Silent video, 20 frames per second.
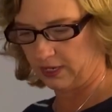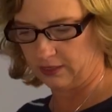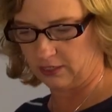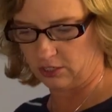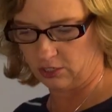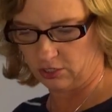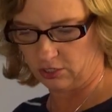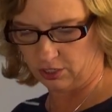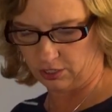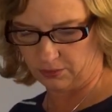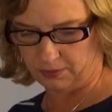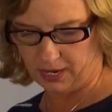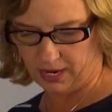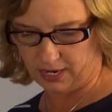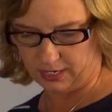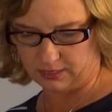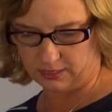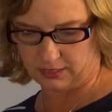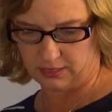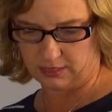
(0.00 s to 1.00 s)
in the New Year
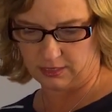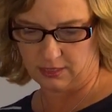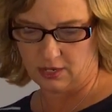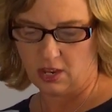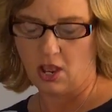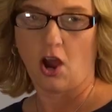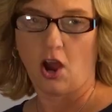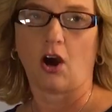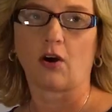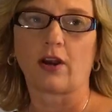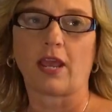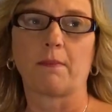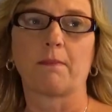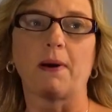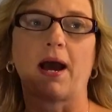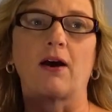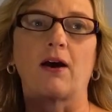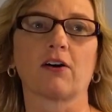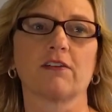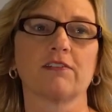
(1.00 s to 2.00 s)
box. Okay,
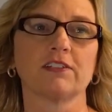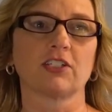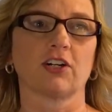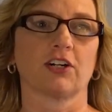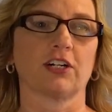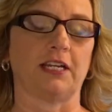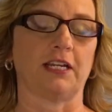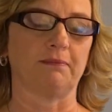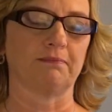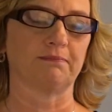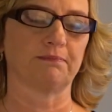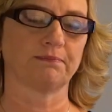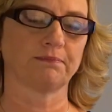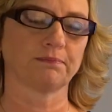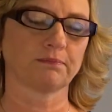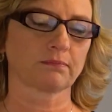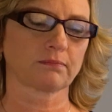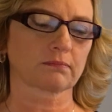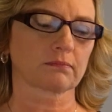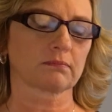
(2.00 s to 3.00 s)
Power of Attorney.
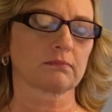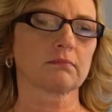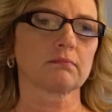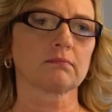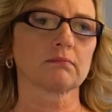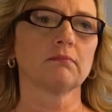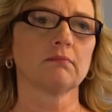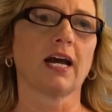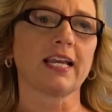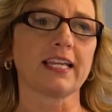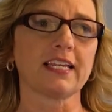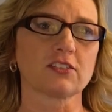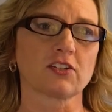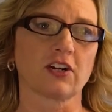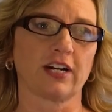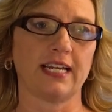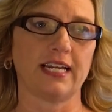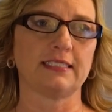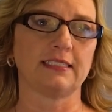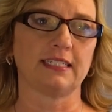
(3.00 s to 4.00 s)
My kids
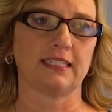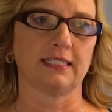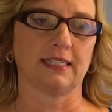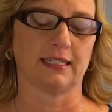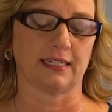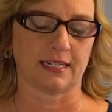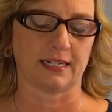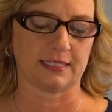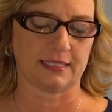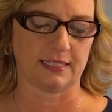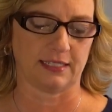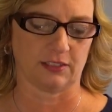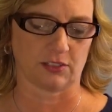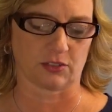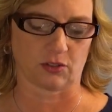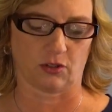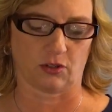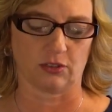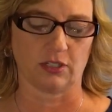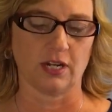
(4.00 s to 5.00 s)
are 18 and 19
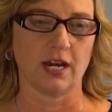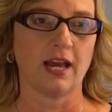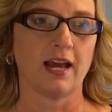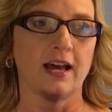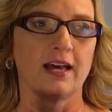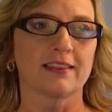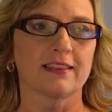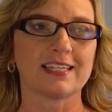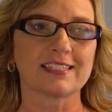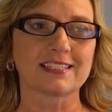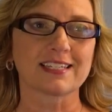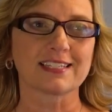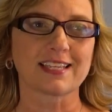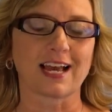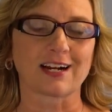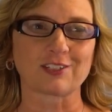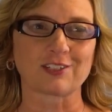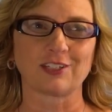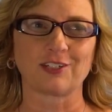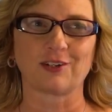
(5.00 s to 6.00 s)
years old. This is
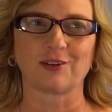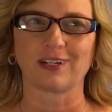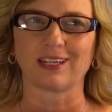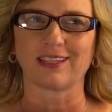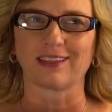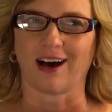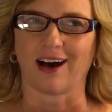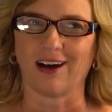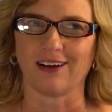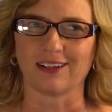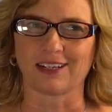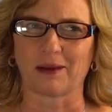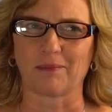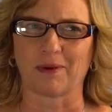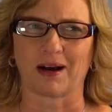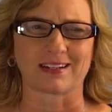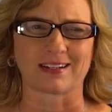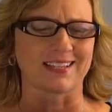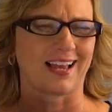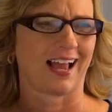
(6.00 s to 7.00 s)
actually going in the holiday
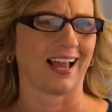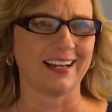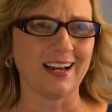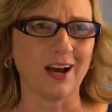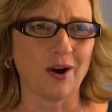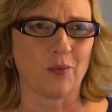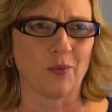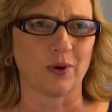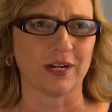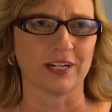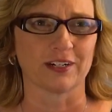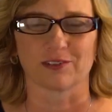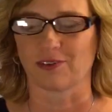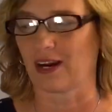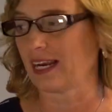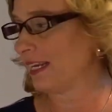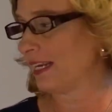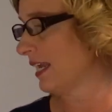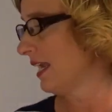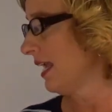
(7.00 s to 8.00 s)
box. I know, weird,
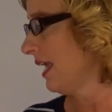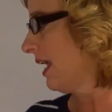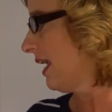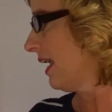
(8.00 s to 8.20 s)
right?